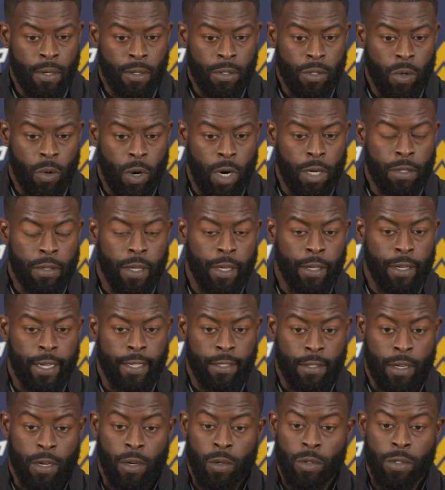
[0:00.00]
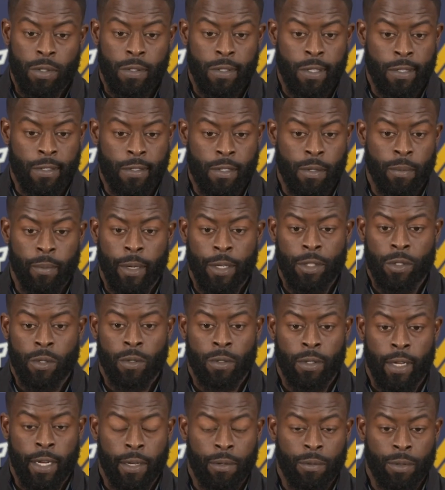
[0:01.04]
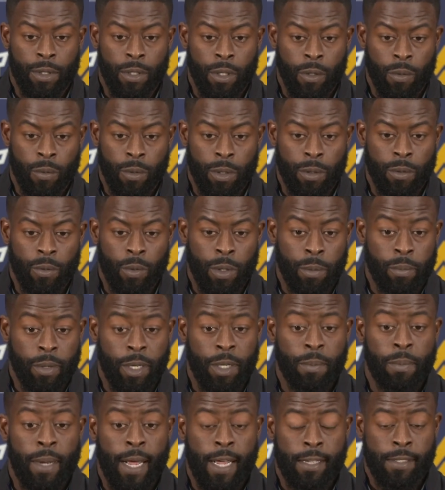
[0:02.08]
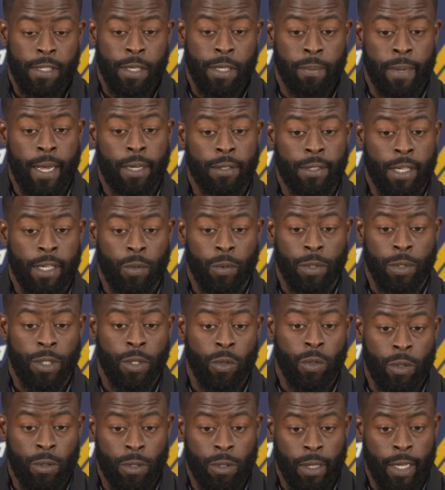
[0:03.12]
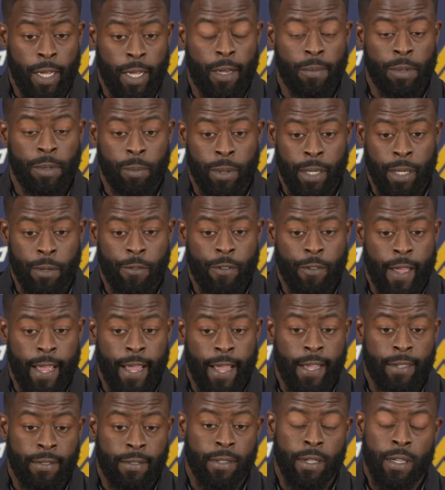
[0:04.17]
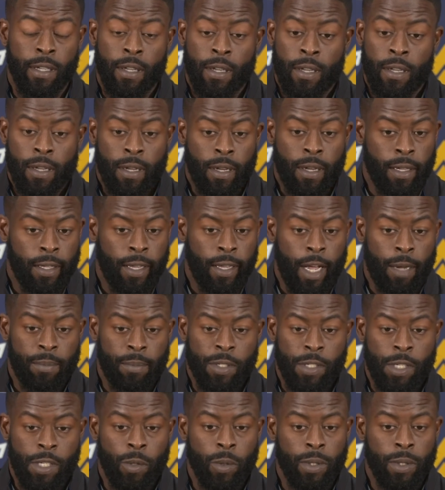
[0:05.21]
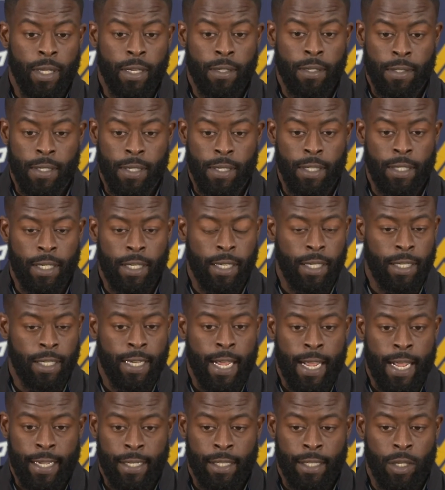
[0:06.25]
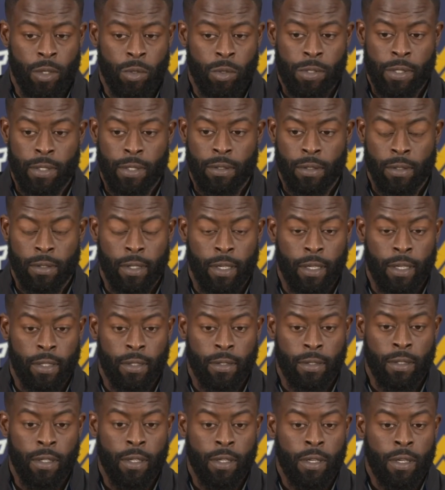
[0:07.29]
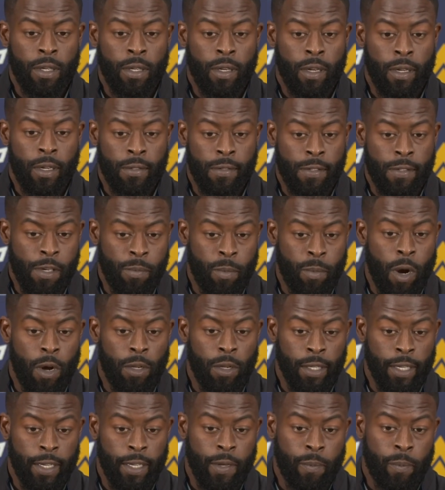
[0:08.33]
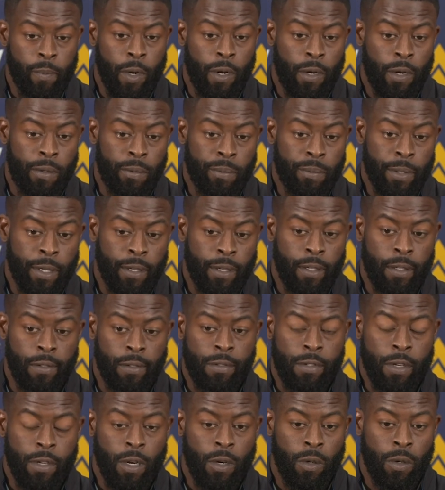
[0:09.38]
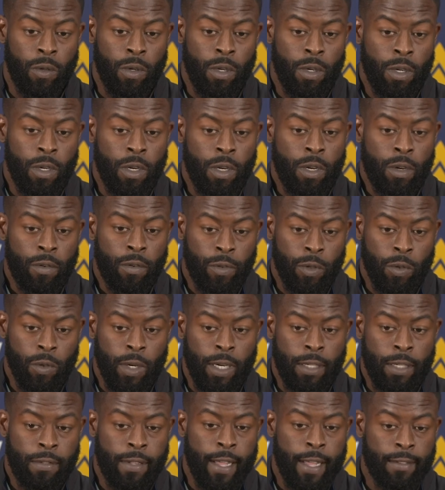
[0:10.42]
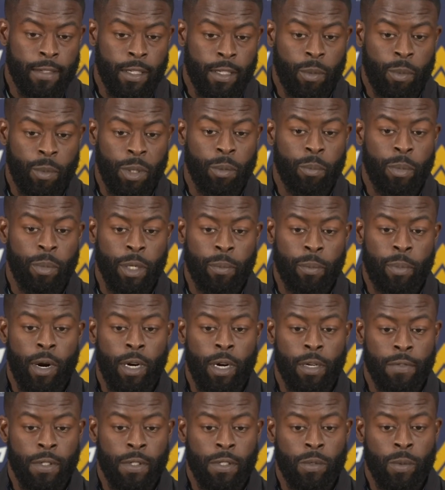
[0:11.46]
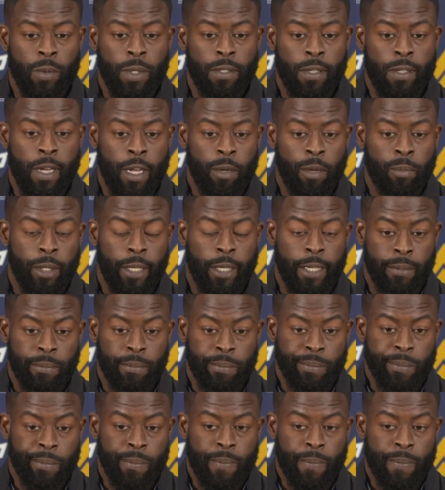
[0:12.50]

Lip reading: so our thing as coaches is to make sure that, you know, we minimize the amount that we're doing, allow them to play fast, allow them to see what they see, key diagnose it, and see ball and get ball. And so for us, that's going to be a big part of this week's game plan.